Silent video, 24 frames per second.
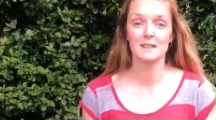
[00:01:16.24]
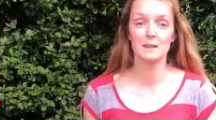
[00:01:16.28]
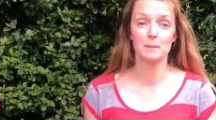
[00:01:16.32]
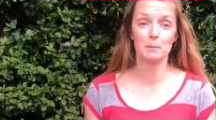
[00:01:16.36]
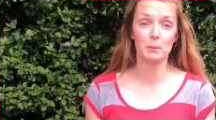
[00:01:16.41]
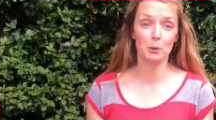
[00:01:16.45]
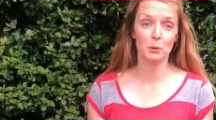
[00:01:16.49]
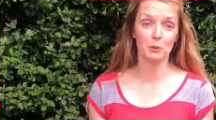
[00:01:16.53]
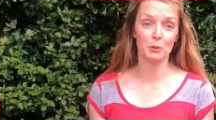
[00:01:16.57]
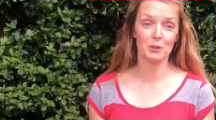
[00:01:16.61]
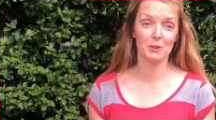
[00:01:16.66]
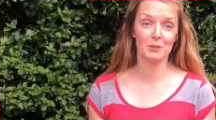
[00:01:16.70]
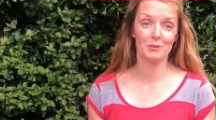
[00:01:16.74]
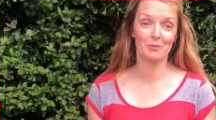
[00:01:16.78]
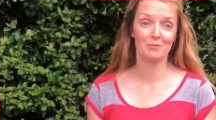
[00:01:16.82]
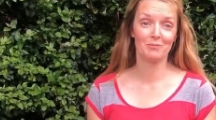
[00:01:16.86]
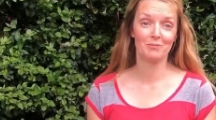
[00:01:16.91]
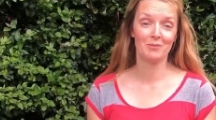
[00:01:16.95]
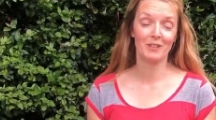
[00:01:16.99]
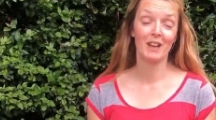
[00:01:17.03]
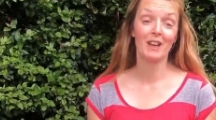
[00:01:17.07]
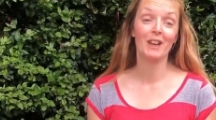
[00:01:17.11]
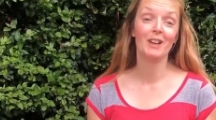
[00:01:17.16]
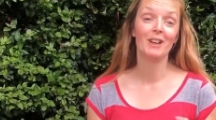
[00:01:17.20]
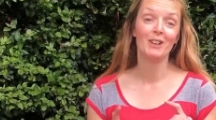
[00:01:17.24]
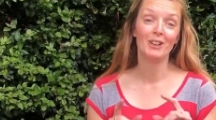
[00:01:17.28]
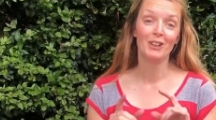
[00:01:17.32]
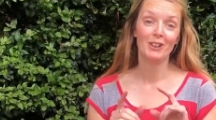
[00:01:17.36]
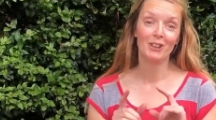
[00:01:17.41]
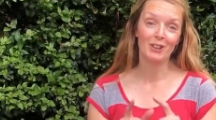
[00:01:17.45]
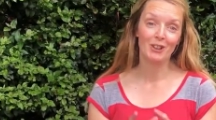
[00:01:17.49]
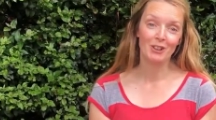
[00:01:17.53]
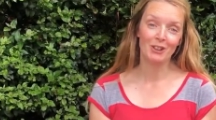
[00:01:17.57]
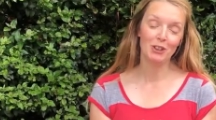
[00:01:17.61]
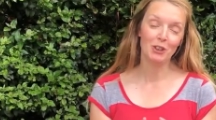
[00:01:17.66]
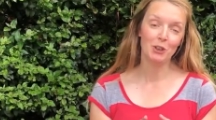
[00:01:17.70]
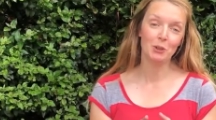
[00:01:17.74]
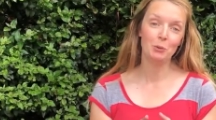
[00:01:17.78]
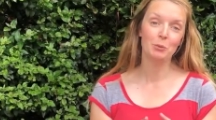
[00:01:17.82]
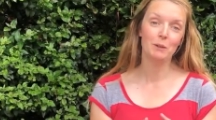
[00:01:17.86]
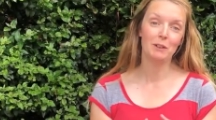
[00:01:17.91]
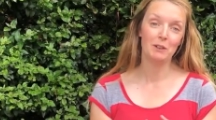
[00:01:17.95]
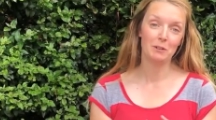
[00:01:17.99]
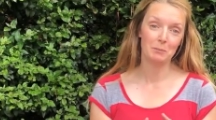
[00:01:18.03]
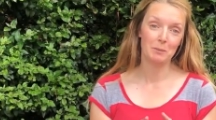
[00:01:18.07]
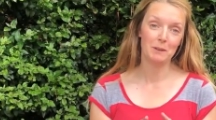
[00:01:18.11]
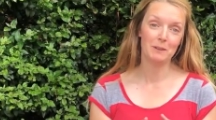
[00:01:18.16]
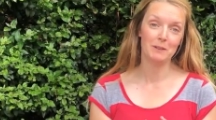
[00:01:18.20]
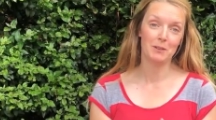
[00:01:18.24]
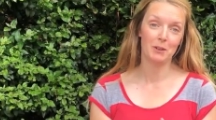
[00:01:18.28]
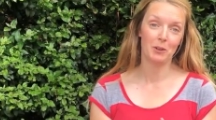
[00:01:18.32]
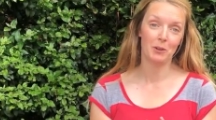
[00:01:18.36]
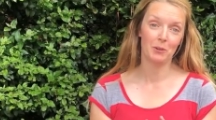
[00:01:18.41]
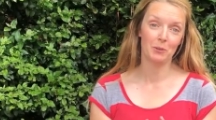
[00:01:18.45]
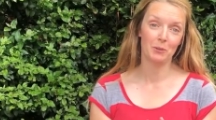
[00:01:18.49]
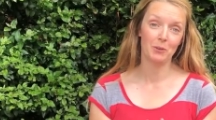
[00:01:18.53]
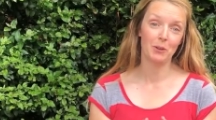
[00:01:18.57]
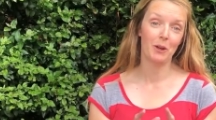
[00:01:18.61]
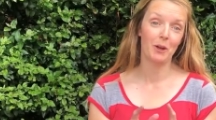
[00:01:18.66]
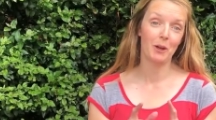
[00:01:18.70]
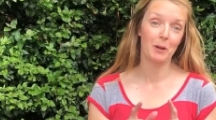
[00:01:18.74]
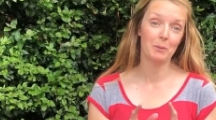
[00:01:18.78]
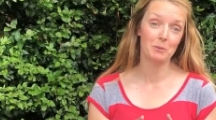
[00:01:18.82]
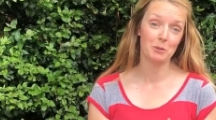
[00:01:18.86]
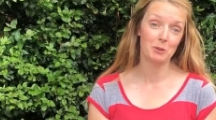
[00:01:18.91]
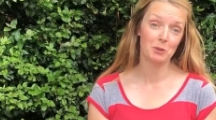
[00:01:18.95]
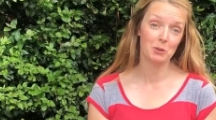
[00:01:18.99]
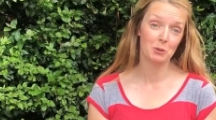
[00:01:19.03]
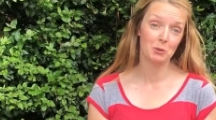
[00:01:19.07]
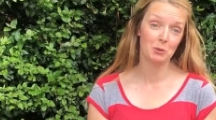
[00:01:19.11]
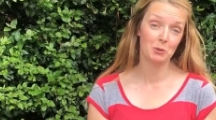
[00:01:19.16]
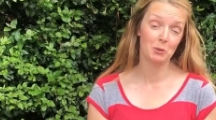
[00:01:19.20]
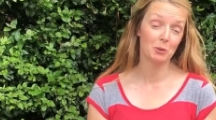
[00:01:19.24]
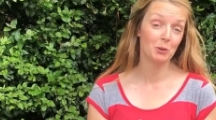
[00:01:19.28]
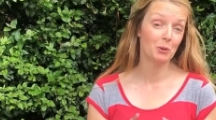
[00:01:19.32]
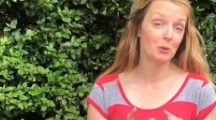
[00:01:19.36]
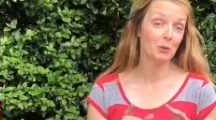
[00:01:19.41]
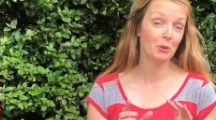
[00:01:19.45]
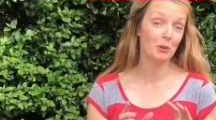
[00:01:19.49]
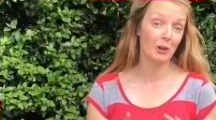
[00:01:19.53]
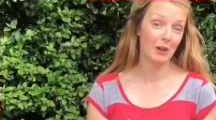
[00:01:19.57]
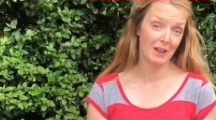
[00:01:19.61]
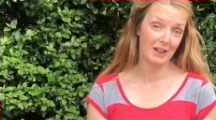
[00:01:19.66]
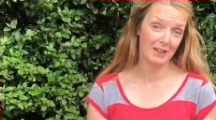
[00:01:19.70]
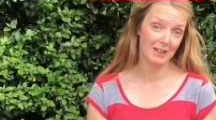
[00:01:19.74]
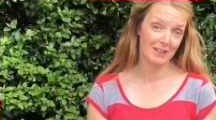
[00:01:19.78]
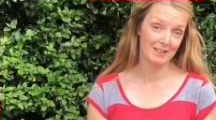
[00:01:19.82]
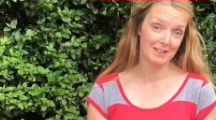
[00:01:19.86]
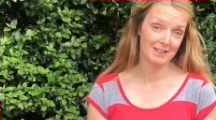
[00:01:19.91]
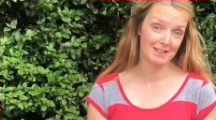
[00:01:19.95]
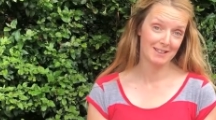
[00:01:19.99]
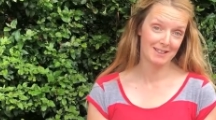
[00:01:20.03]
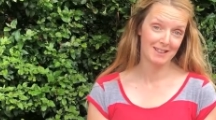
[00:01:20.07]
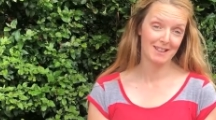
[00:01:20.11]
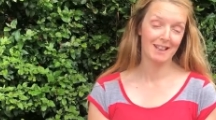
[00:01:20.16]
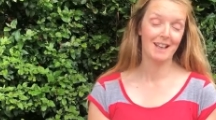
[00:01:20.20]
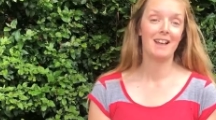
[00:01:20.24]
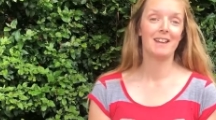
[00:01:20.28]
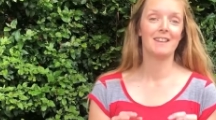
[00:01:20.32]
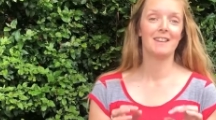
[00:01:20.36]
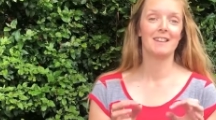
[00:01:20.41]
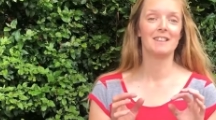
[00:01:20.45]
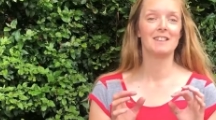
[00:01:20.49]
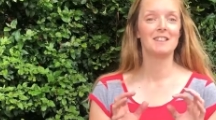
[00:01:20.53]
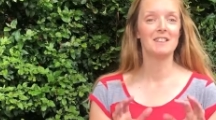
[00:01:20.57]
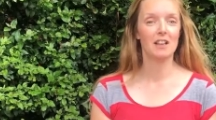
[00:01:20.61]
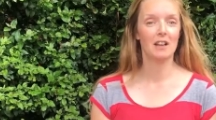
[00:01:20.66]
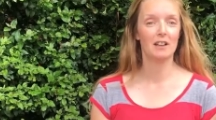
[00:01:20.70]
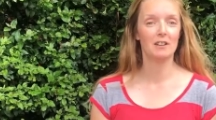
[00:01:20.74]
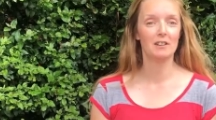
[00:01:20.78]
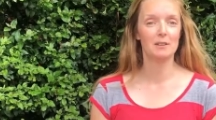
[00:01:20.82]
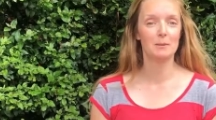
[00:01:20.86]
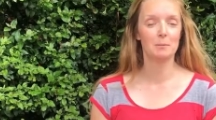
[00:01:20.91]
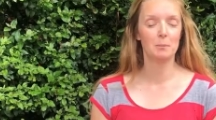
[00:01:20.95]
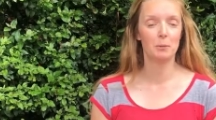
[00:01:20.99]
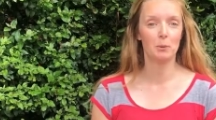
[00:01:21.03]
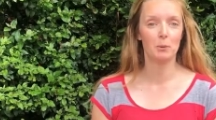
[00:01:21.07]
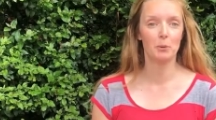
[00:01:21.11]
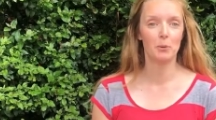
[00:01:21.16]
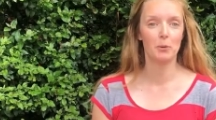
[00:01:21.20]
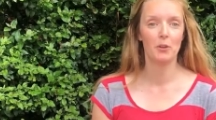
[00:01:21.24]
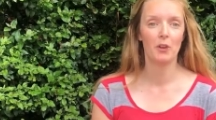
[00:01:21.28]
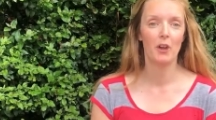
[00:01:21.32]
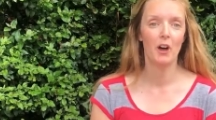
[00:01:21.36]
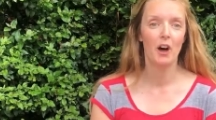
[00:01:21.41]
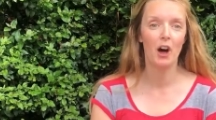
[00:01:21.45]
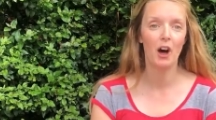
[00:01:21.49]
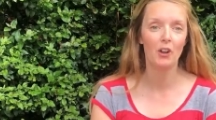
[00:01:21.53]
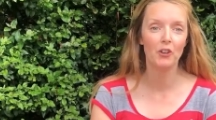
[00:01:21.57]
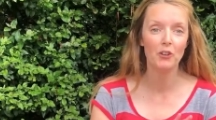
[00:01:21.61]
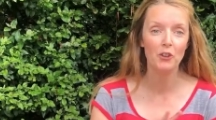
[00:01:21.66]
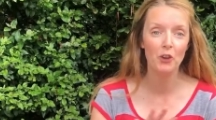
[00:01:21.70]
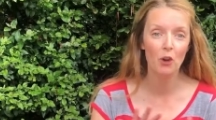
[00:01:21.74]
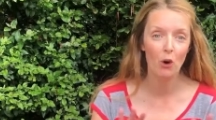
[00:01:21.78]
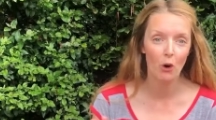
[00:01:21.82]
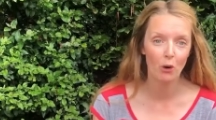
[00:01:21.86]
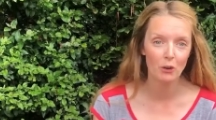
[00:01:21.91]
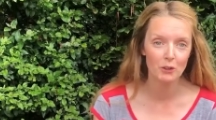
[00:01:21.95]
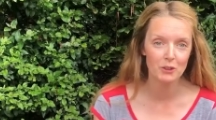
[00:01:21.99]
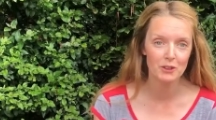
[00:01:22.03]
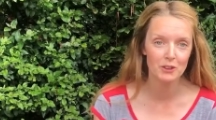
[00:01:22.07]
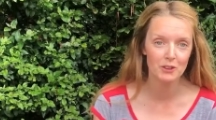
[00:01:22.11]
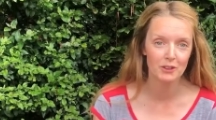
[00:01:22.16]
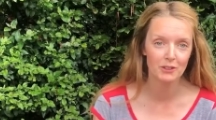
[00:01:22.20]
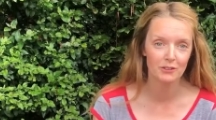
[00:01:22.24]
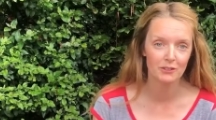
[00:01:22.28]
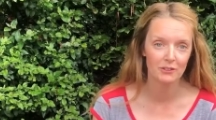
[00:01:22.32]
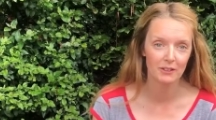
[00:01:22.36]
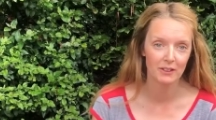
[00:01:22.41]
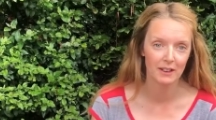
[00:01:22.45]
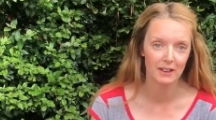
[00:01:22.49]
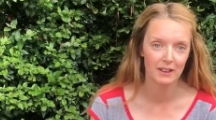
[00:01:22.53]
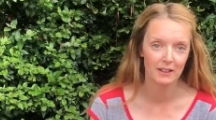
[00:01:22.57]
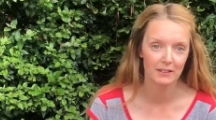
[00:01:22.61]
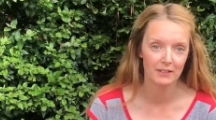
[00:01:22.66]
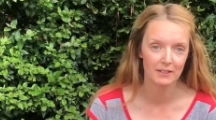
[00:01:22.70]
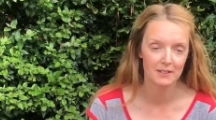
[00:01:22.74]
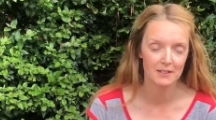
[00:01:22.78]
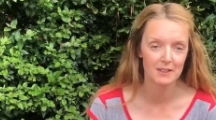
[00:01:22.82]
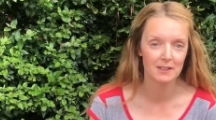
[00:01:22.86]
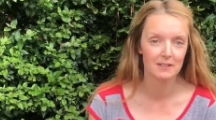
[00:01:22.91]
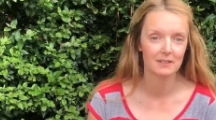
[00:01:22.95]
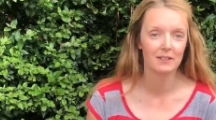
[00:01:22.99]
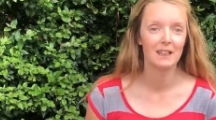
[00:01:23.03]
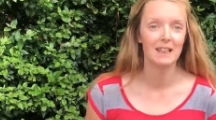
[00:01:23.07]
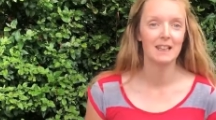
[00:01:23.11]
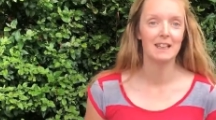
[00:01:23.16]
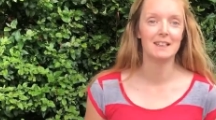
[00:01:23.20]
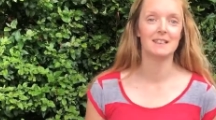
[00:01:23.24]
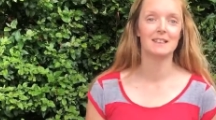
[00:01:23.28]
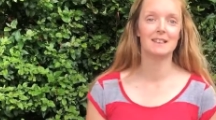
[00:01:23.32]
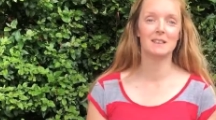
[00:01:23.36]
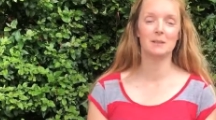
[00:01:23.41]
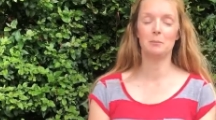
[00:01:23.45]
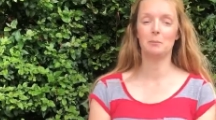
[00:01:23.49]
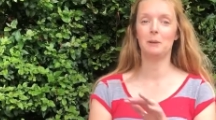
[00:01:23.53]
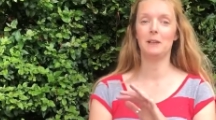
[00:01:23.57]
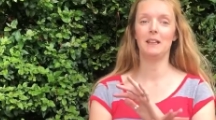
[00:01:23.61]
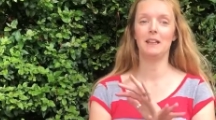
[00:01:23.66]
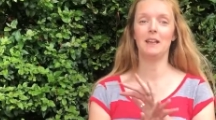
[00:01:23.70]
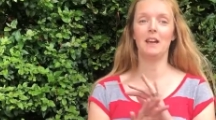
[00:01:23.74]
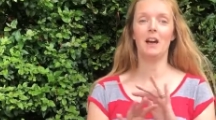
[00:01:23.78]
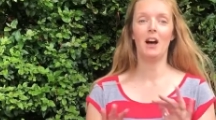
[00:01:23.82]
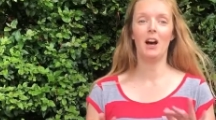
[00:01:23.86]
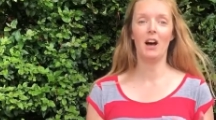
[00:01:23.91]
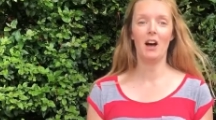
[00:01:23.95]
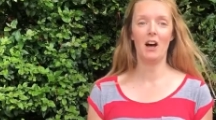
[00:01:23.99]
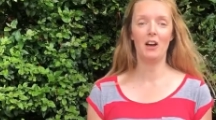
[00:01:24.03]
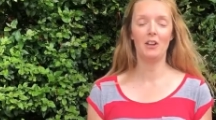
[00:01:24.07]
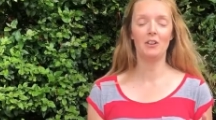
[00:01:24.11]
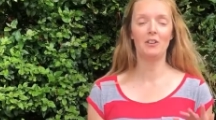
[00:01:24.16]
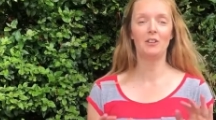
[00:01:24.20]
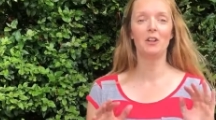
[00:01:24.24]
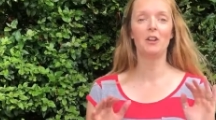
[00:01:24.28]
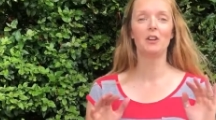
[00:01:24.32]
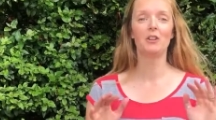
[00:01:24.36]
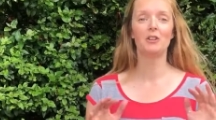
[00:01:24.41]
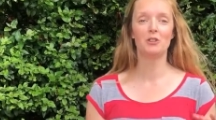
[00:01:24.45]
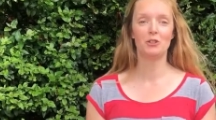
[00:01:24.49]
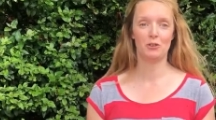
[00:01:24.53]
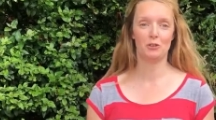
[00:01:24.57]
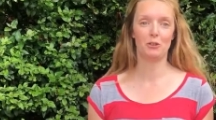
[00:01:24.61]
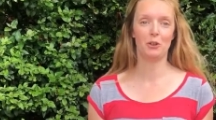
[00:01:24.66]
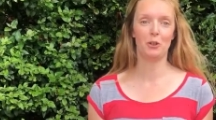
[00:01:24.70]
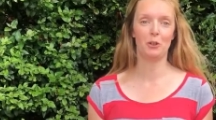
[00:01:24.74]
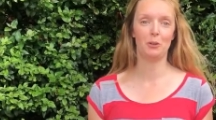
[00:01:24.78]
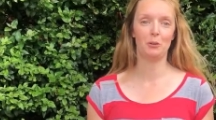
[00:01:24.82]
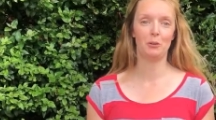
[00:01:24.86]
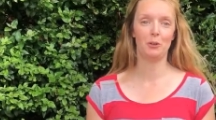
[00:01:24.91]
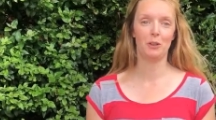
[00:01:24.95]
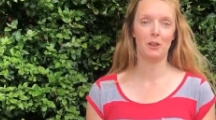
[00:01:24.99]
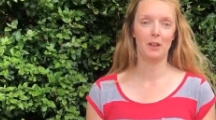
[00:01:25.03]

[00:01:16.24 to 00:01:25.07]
Sport. You will have been told, I'm sure, or heard that certain sports are not for girls. It's simply untrue.